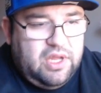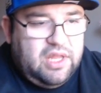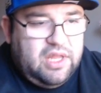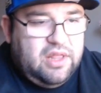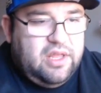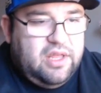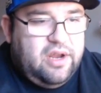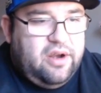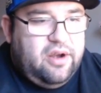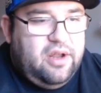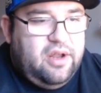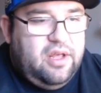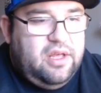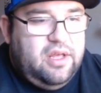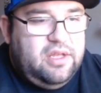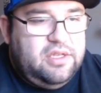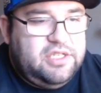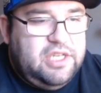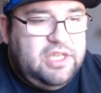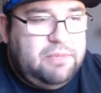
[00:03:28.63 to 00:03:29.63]

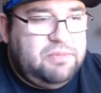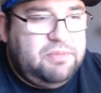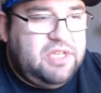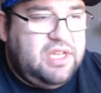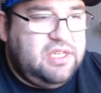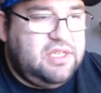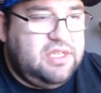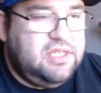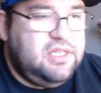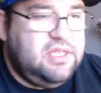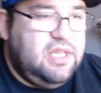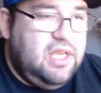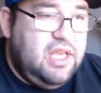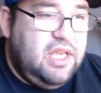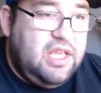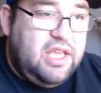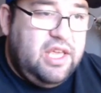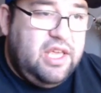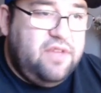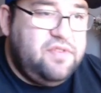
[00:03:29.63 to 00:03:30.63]
their shape changes. He
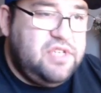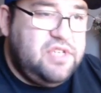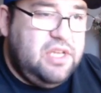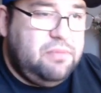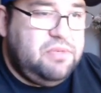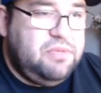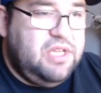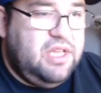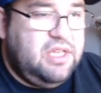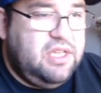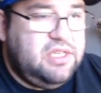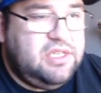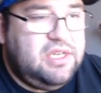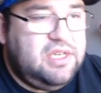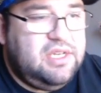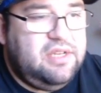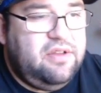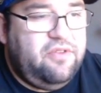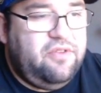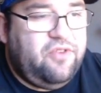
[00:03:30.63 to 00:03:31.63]
gives shape change
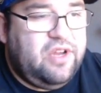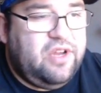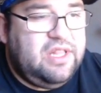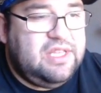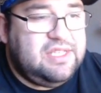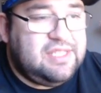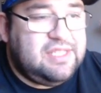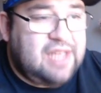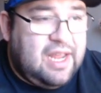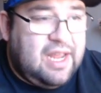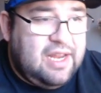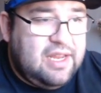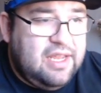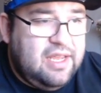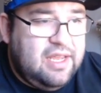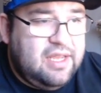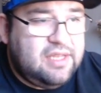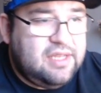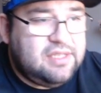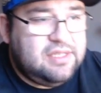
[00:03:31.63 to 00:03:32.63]
to friendly
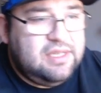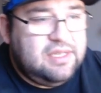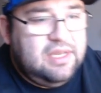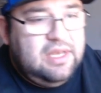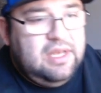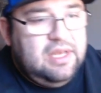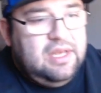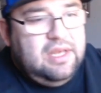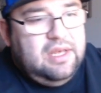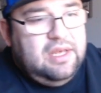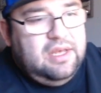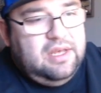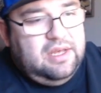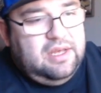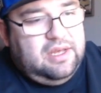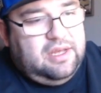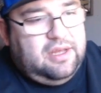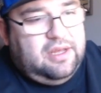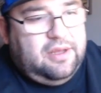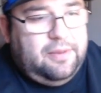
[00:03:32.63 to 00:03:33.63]
sidekicks.
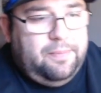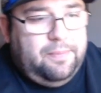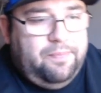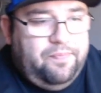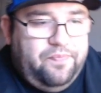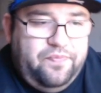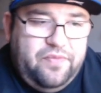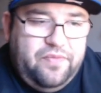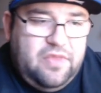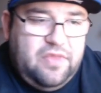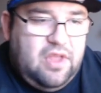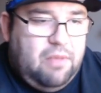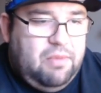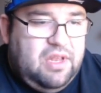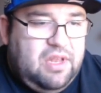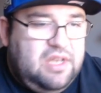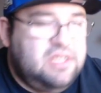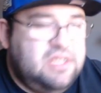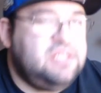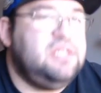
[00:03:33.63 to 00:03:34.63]

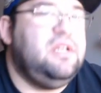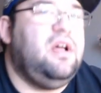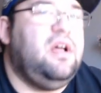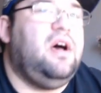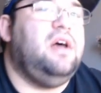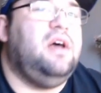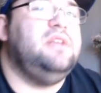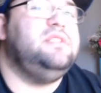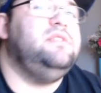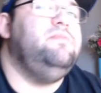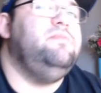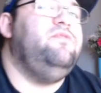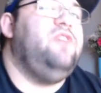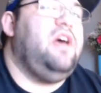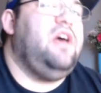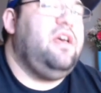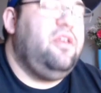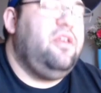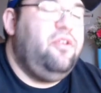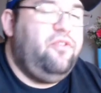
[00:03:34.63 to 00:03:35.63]
Just an awesome
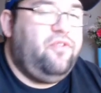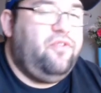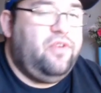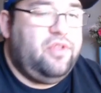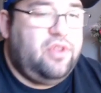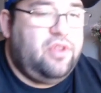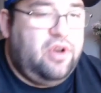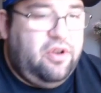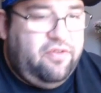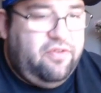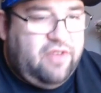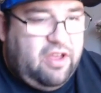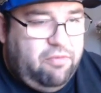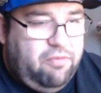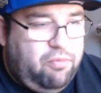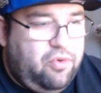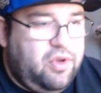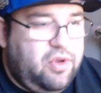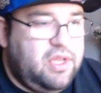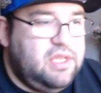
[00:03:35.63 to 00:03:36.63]
value for
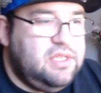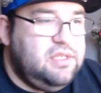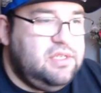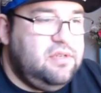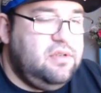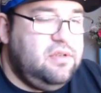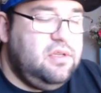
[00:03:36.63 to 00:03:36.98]
35 points.